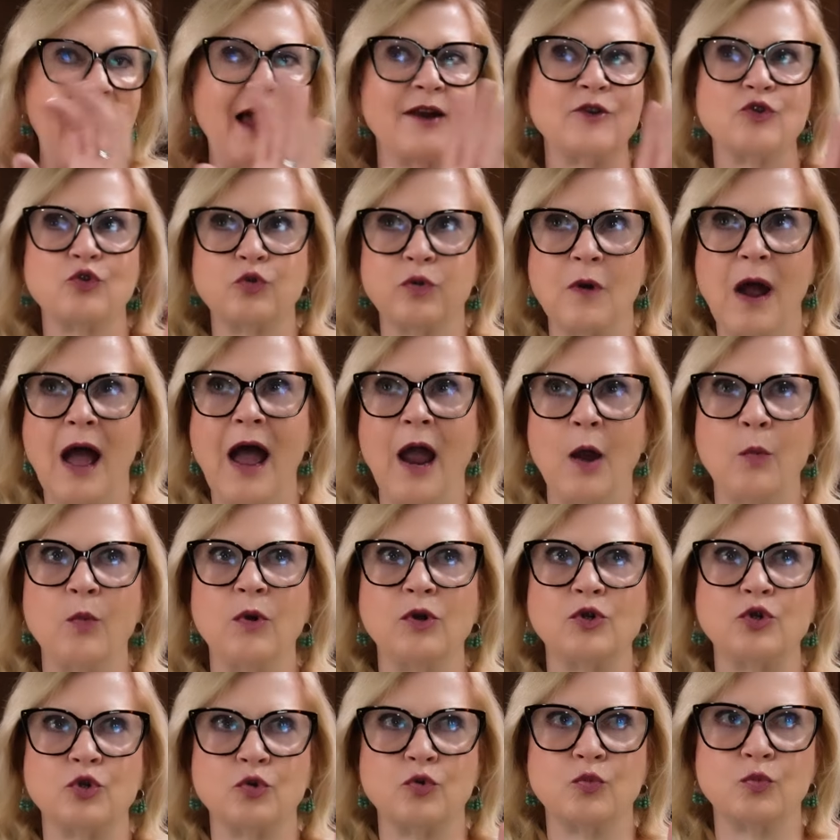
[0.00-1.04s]
I, tr I
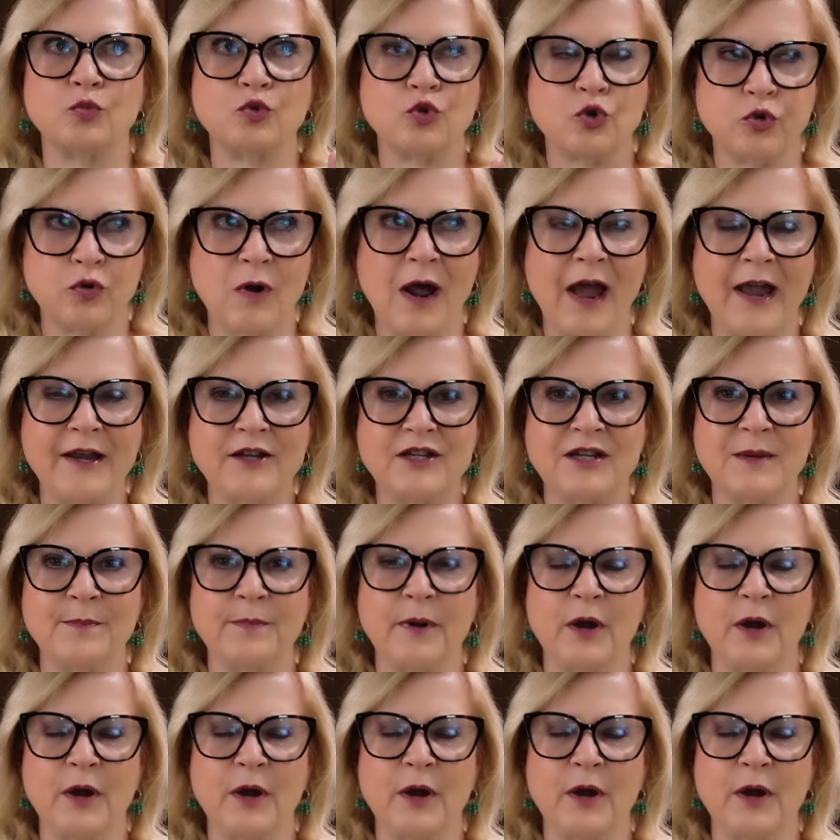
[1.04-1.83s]
will try to